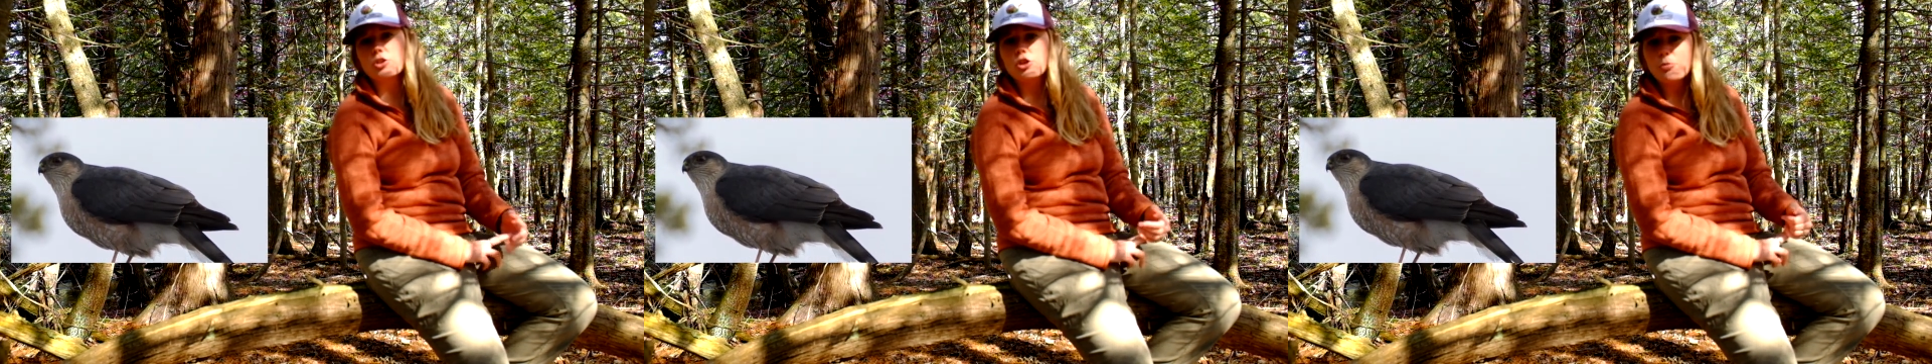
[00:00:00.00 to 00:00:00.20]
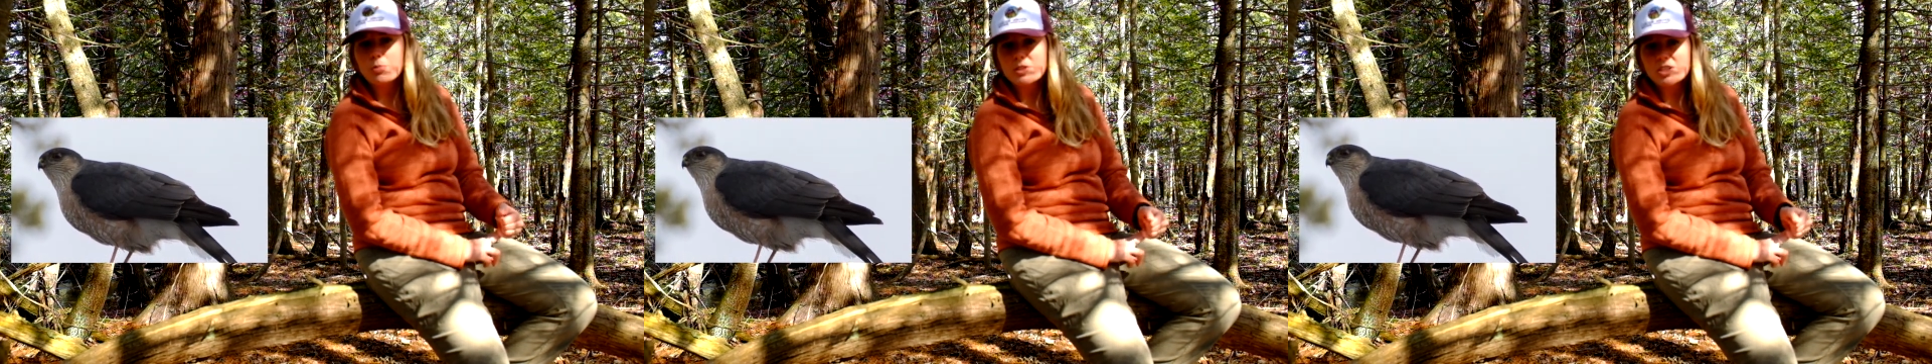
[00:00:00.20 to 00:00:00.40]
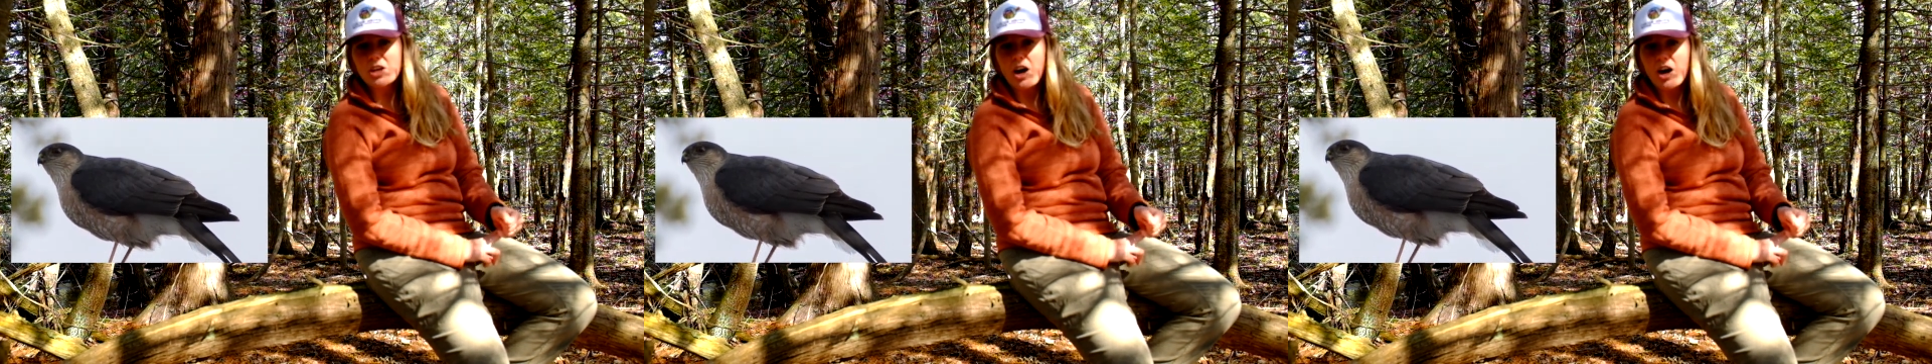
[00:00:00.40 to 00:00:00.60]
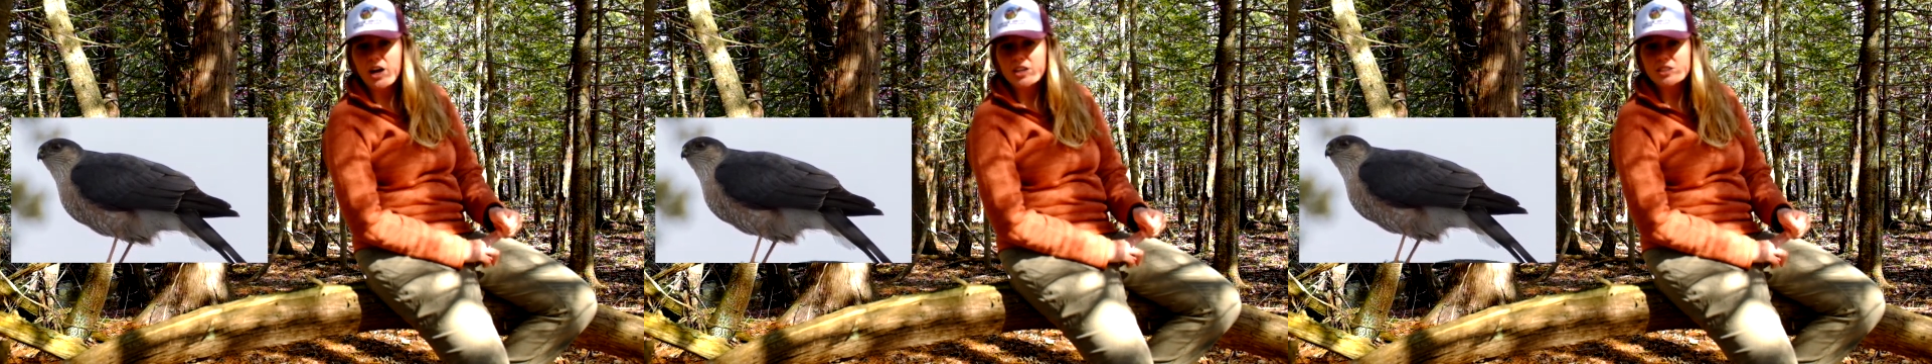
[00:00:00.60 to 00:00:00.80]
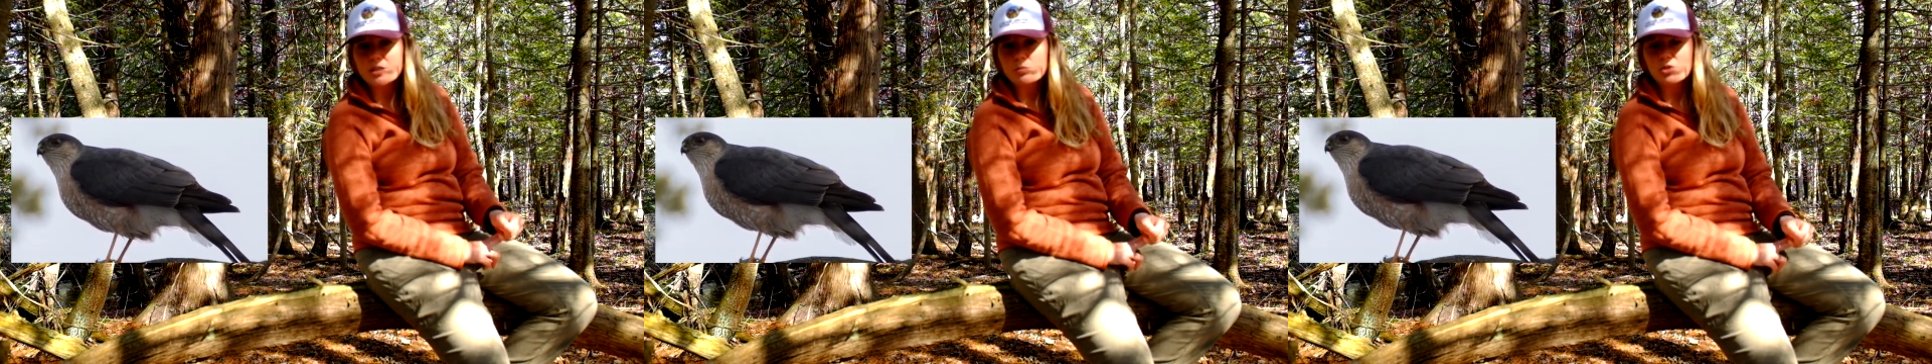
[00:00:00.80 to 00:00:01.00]
Cooper's
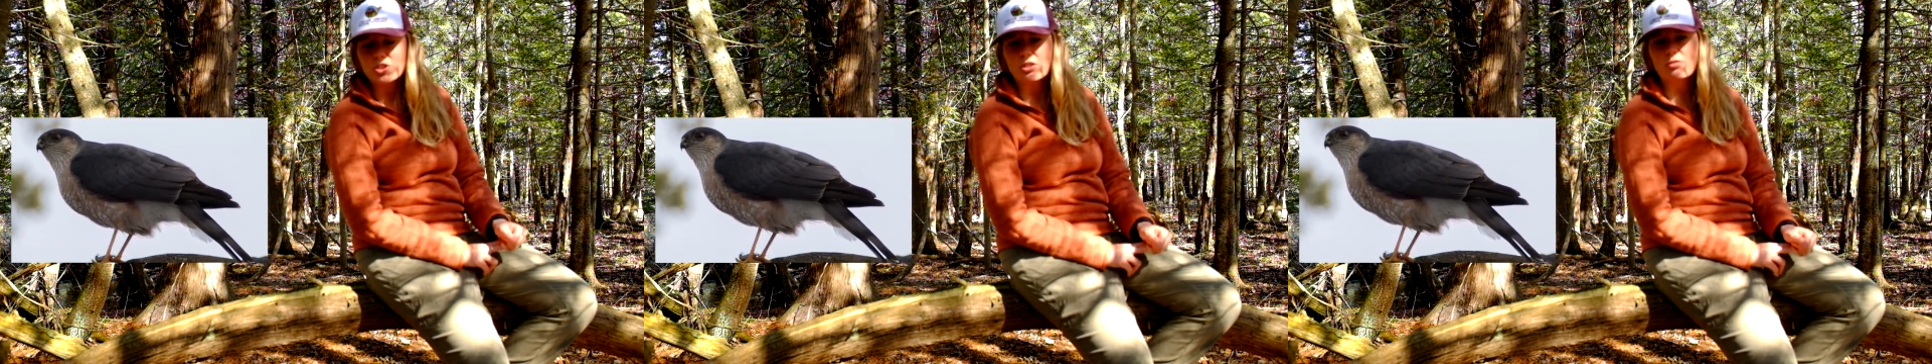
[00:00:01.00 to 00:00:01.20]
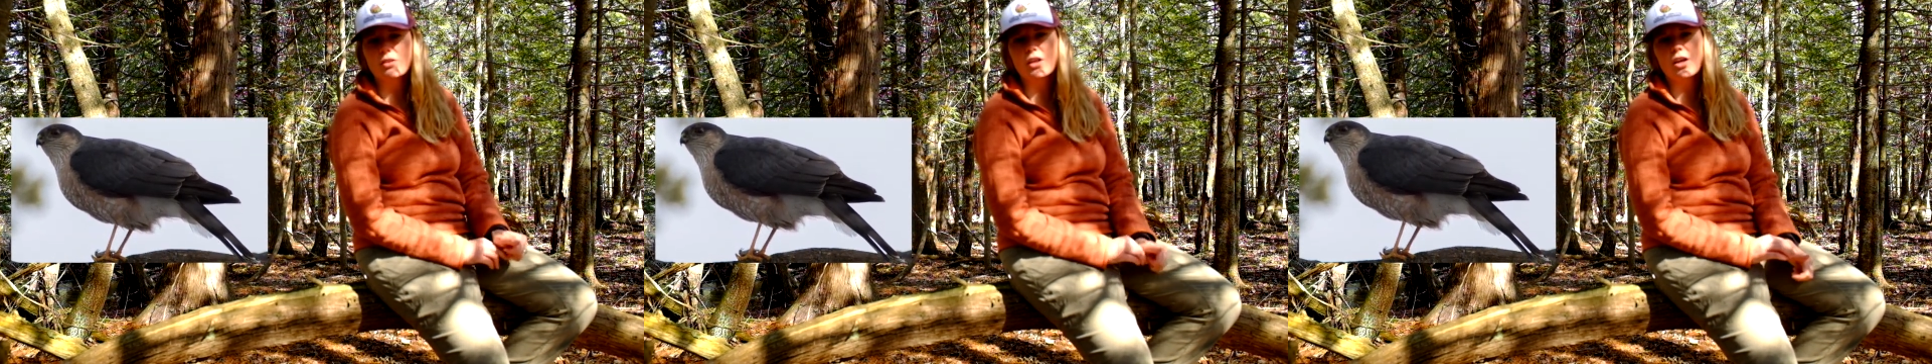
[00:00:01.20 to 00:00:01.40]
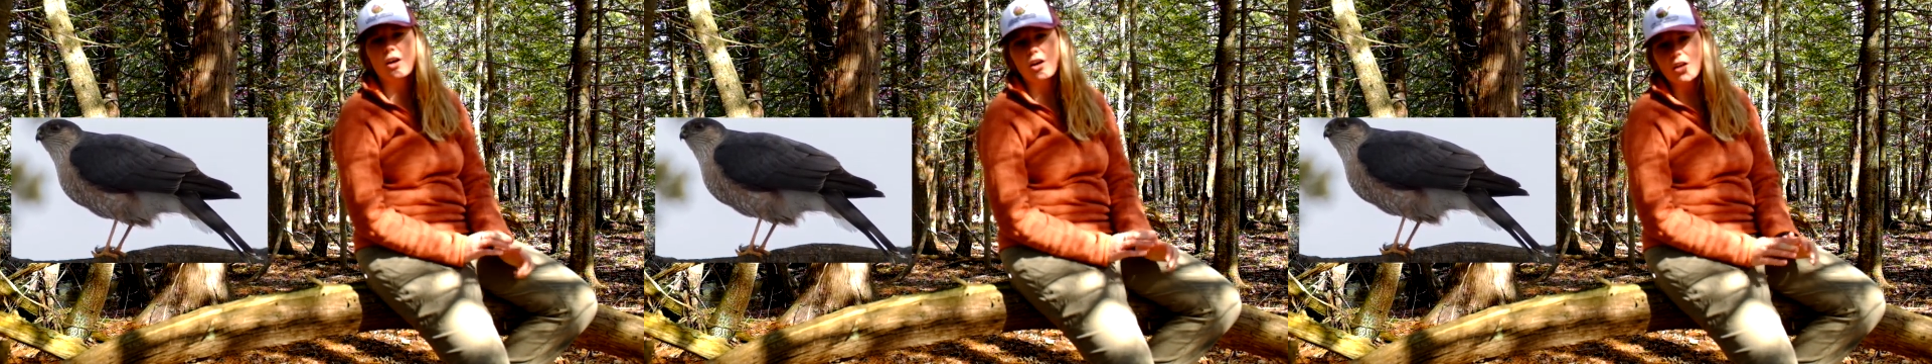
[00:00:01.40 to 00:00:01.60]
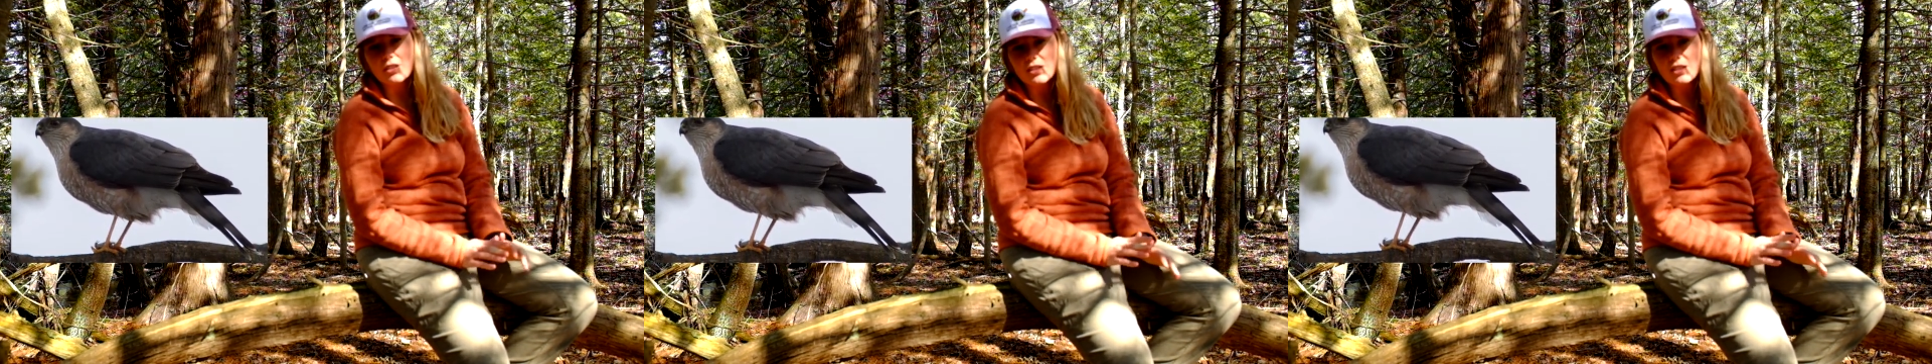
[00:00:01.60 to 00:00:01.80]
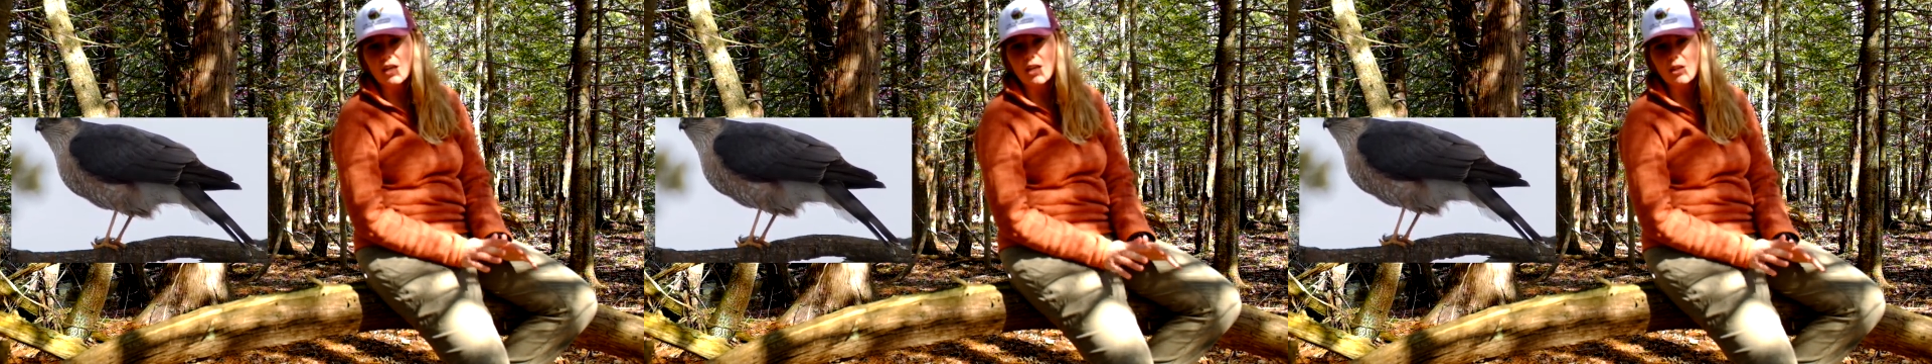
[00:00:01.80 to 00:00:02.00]
hawks, which are really hard
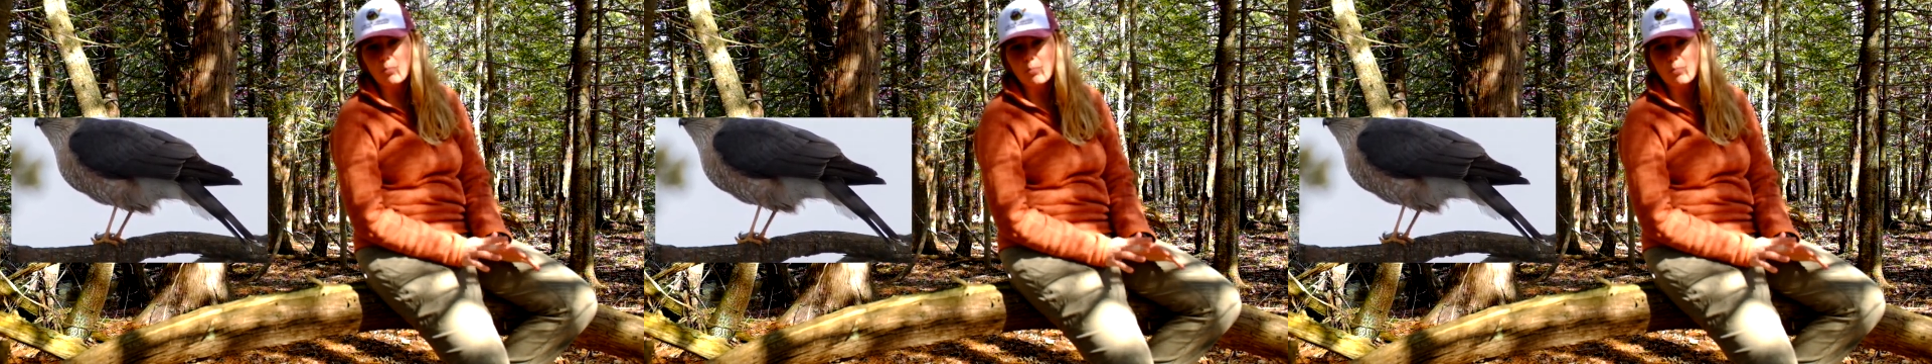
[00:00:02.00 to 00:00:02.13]
to tell